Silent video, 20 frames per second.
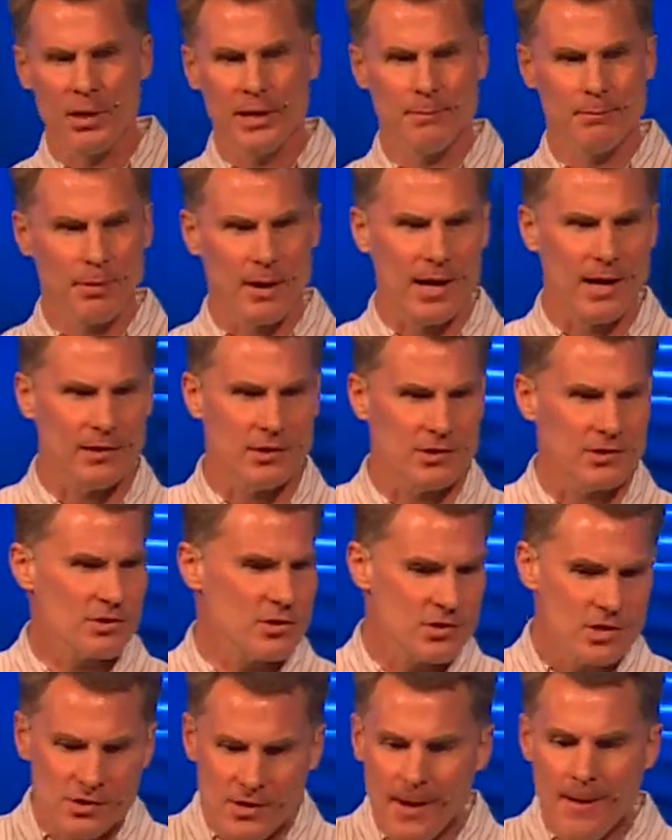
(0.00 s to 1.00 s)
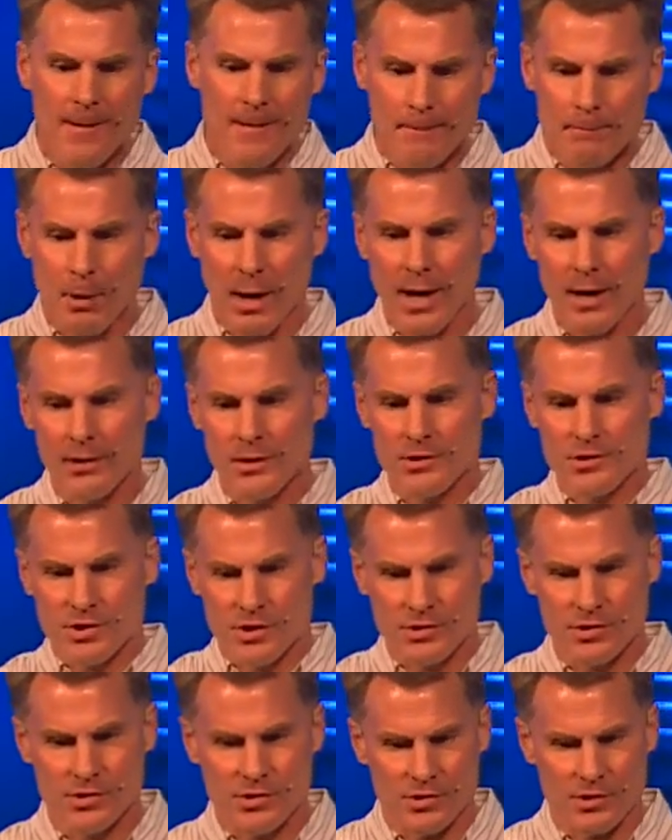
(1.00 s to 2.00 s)
pilots. So just pilots
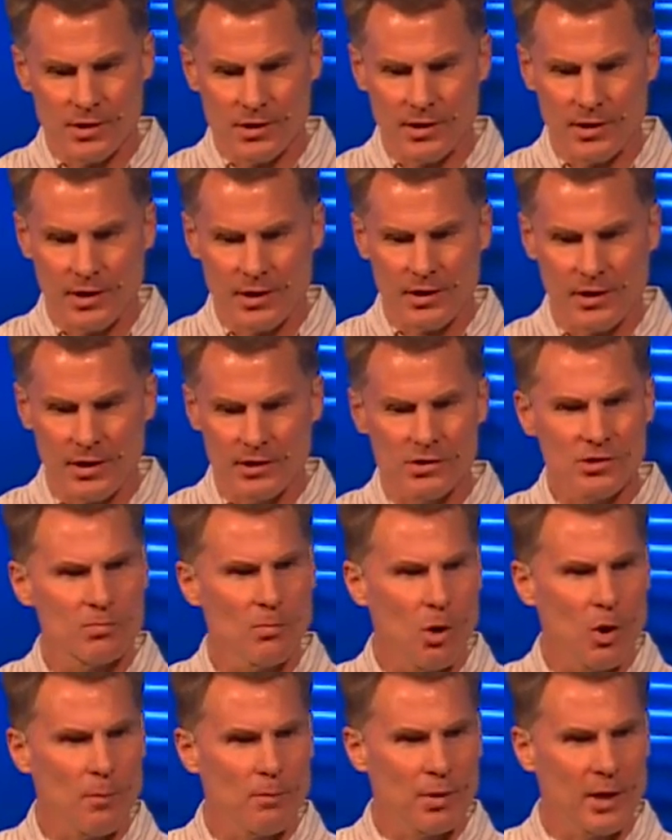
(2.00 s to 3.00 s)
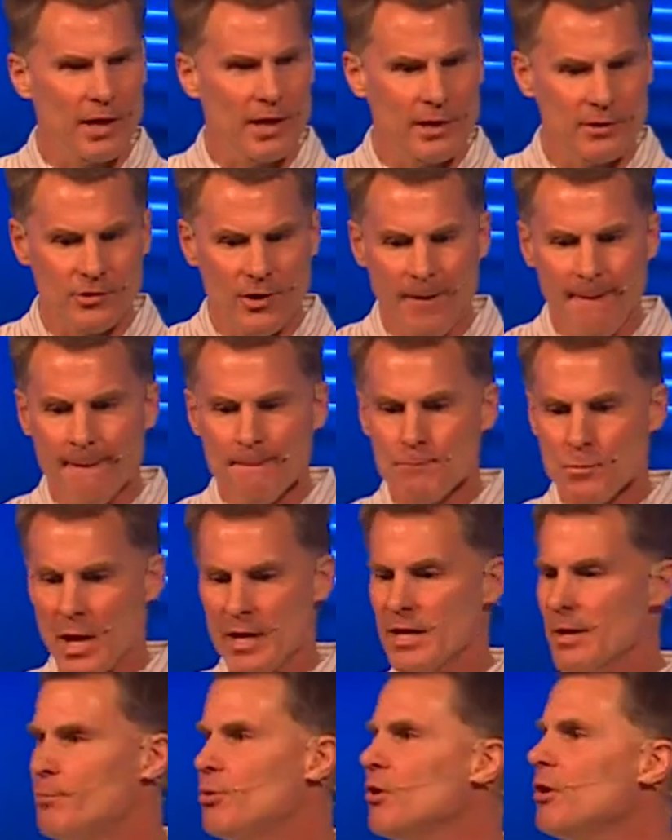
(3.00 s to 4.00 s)
in small planes, and
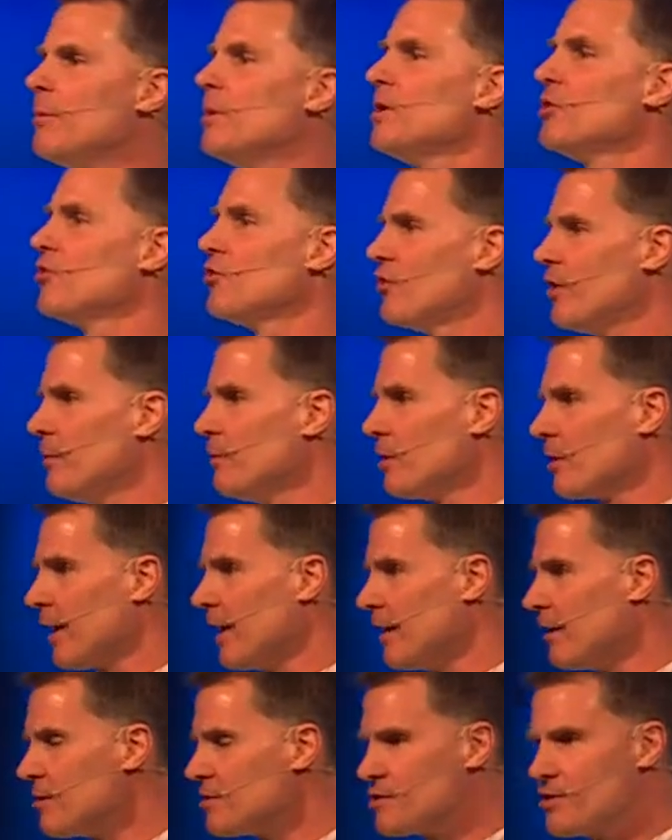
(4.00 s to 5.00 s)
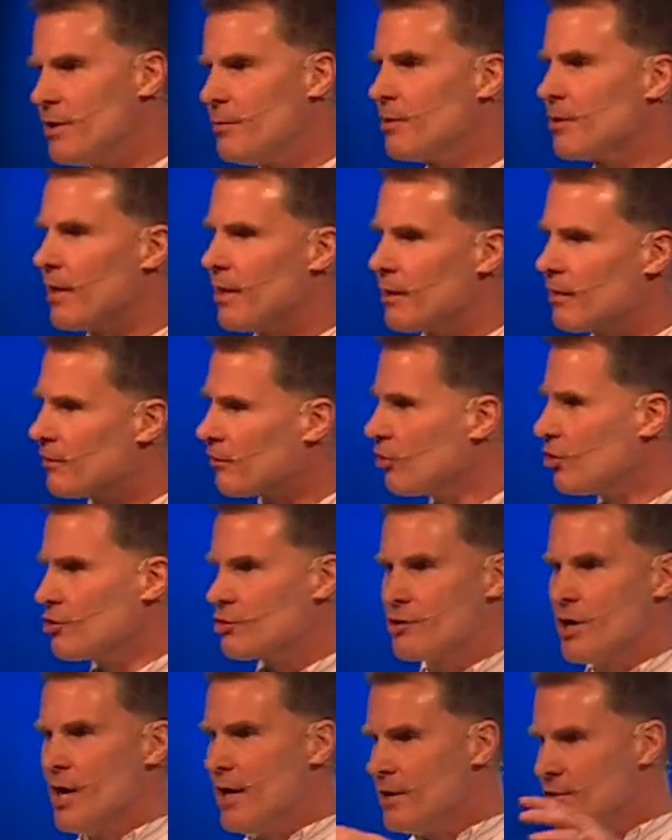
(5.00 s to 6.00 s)
they put them in a simulator. Simulator looked
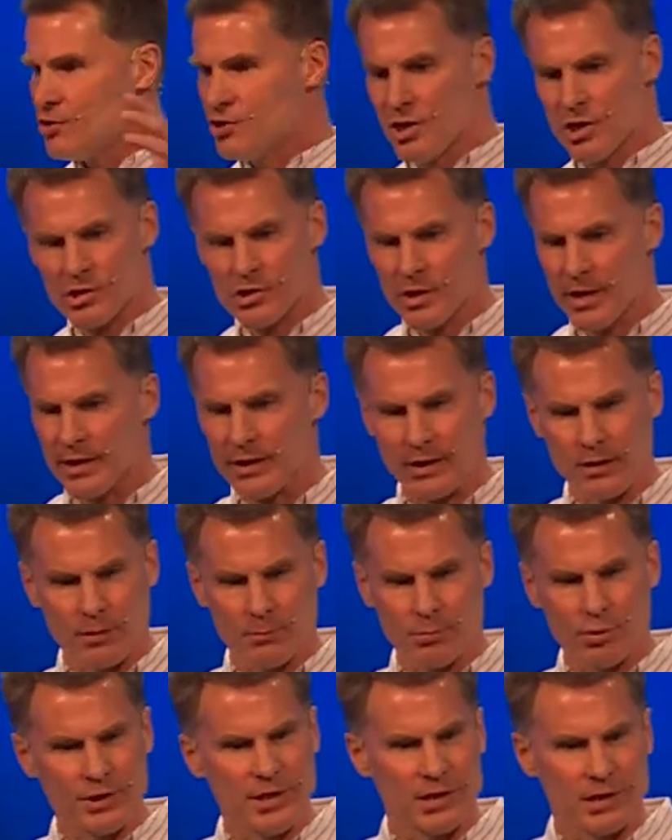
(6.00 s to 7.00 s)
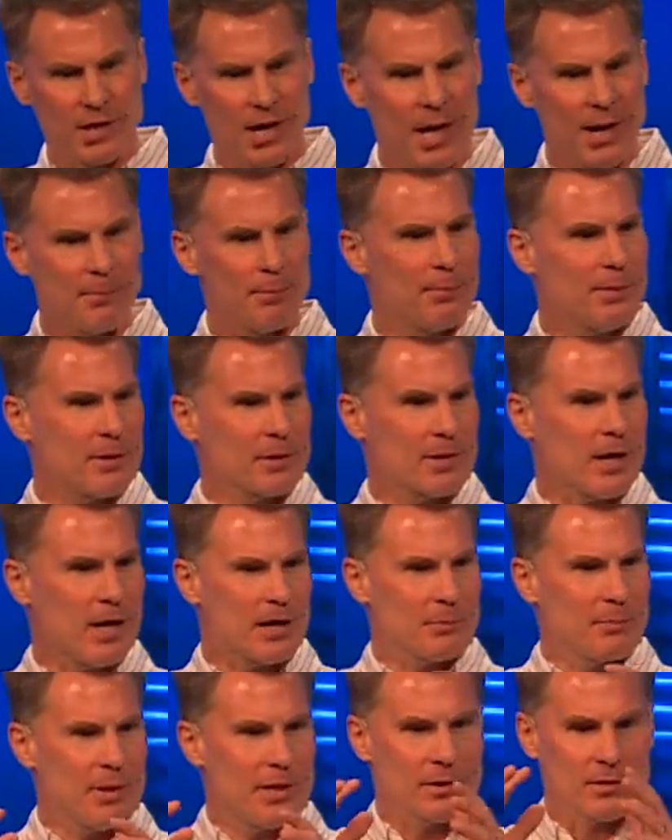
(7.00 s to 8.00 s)
just like a complete
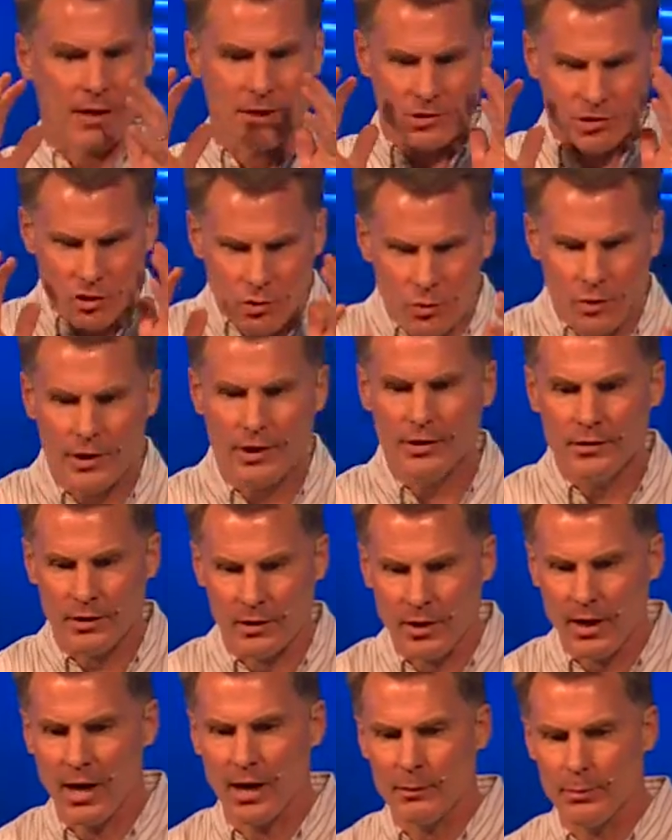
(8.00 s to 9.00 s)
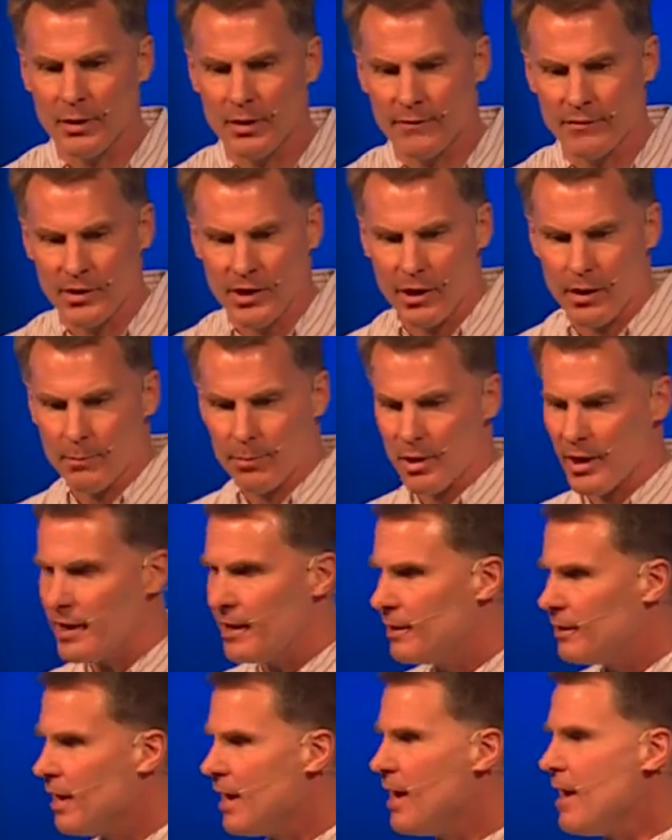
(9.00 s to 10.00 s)
cockpit, like you were in the cockpit of an
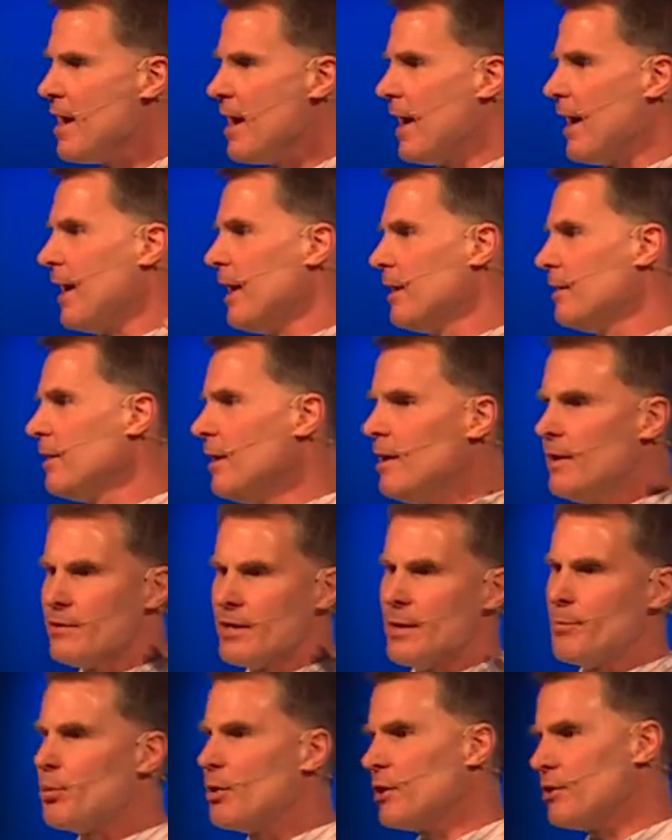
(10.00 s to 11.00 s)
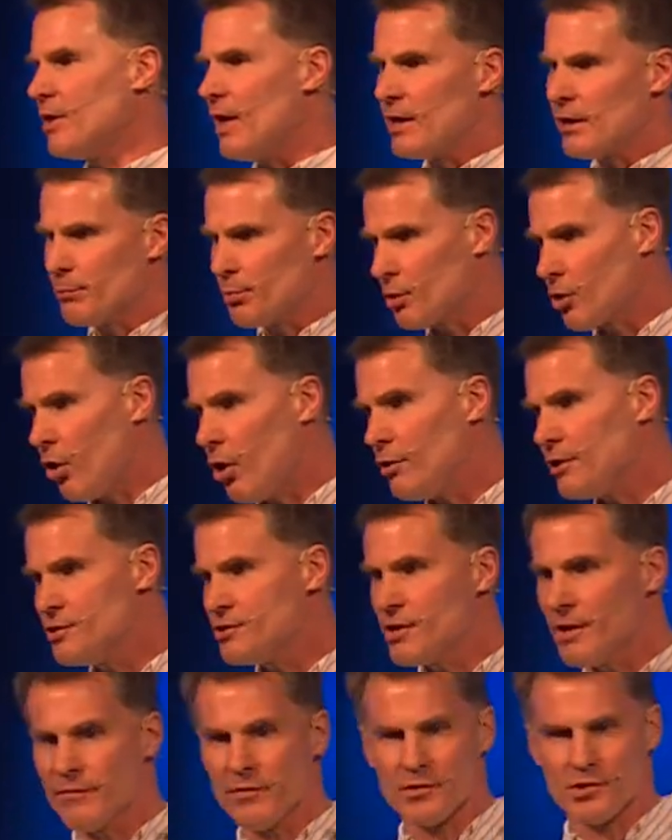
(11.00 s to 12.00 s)
airplane. And they could put all these
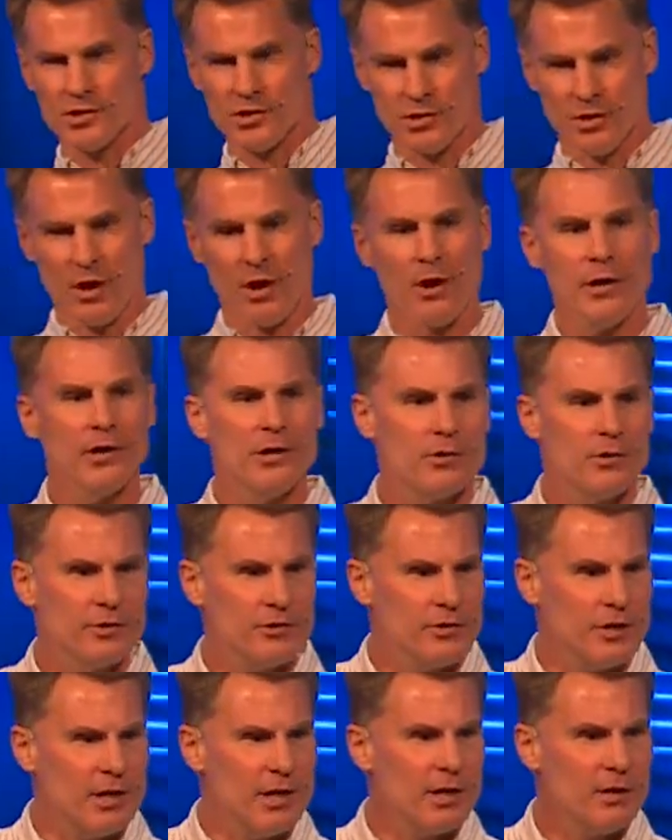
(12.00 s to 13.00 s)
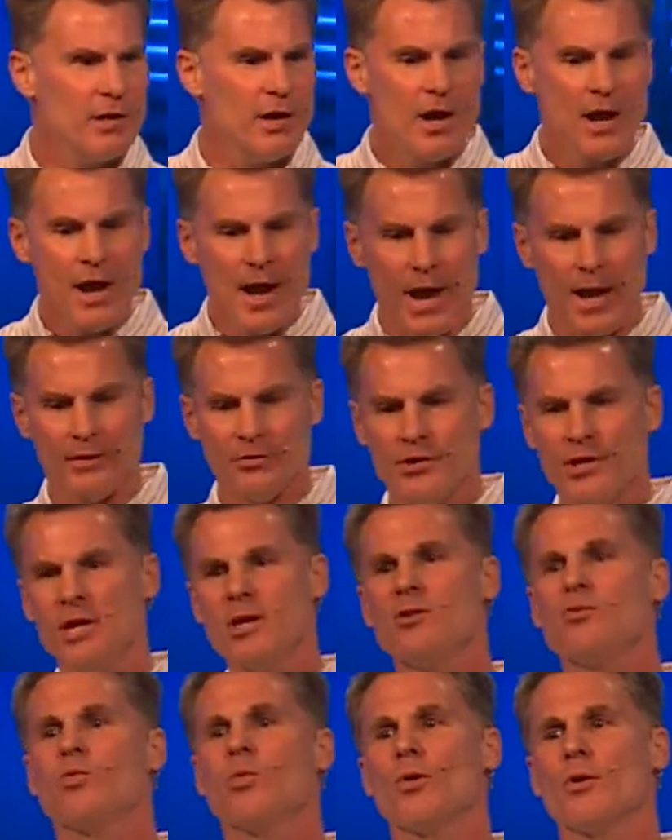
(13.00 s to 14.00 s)
different scenarios in. And
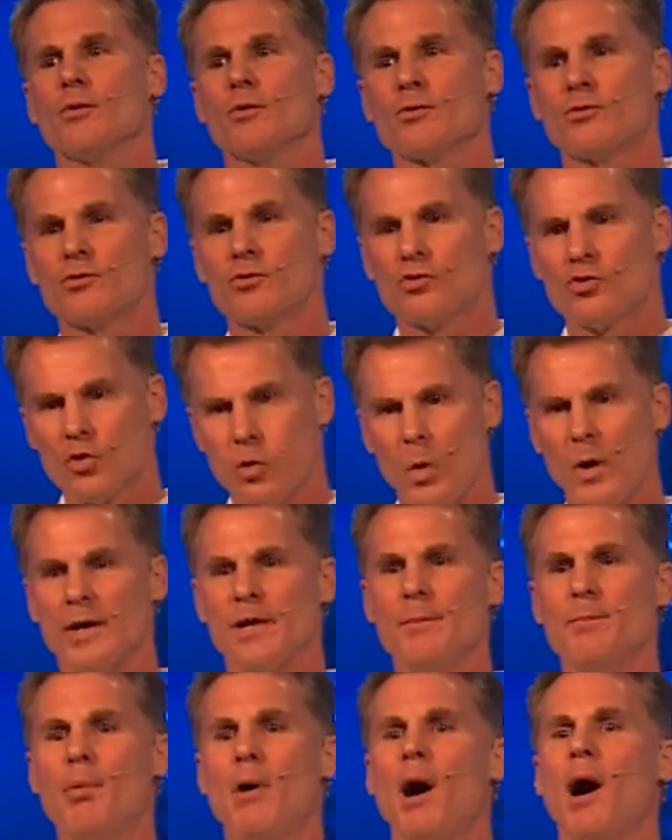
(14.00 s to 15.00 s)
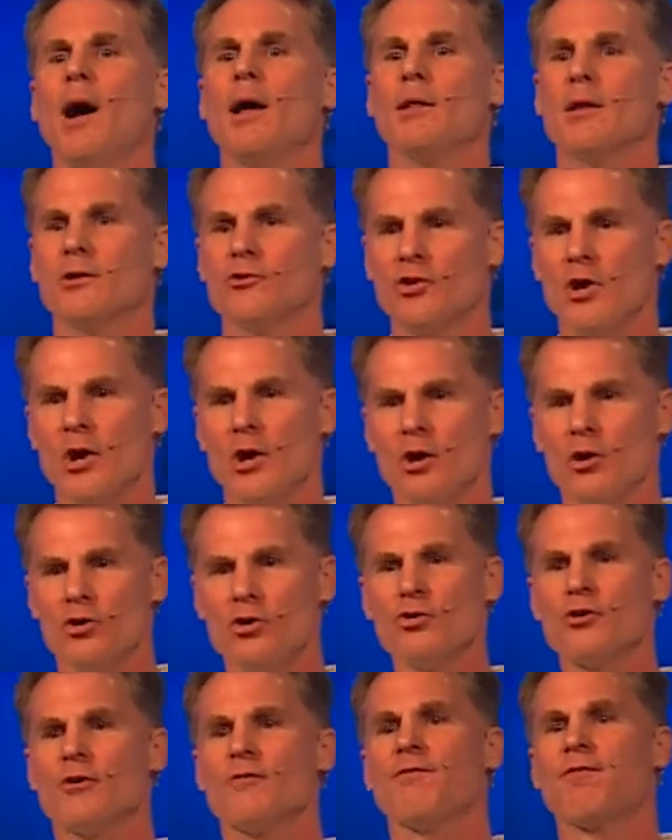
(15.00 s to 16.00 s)
these were 20 pilots who
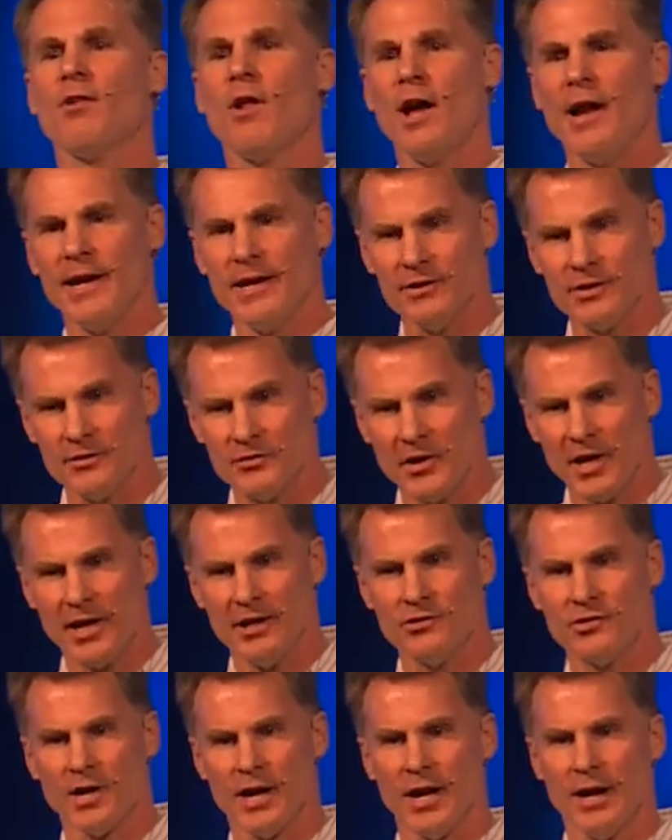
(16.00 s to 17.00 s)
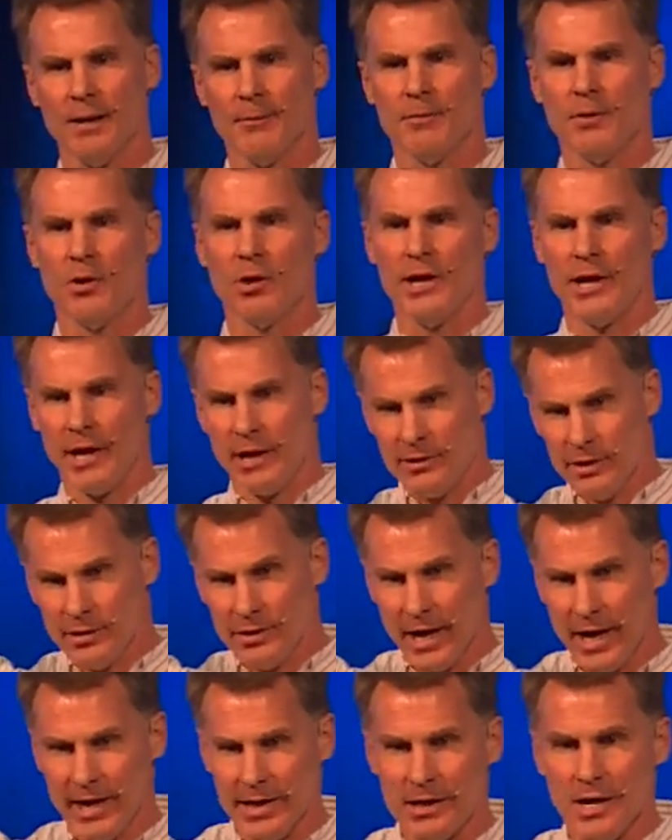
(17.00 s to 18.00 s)
could fly in the daytime or in the
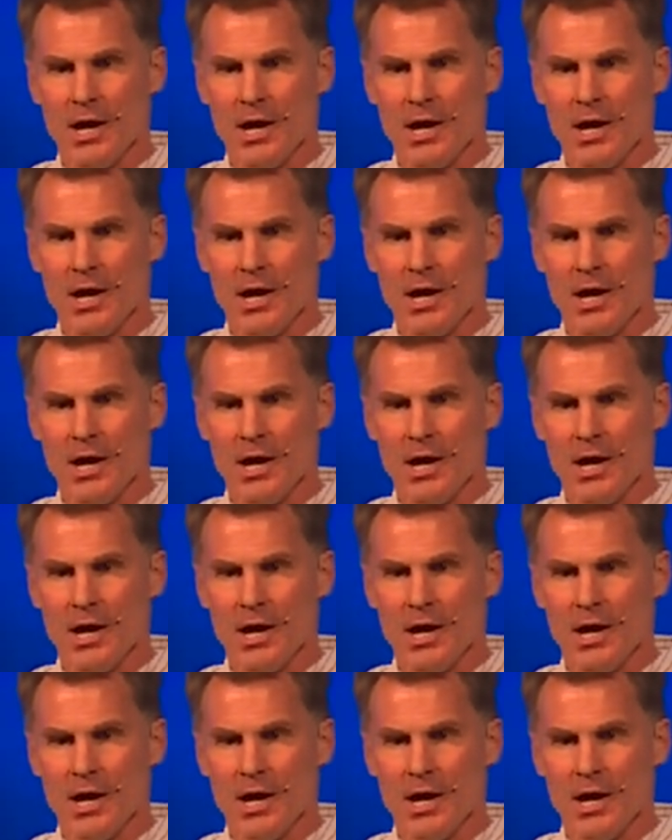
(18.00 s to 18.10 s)
night,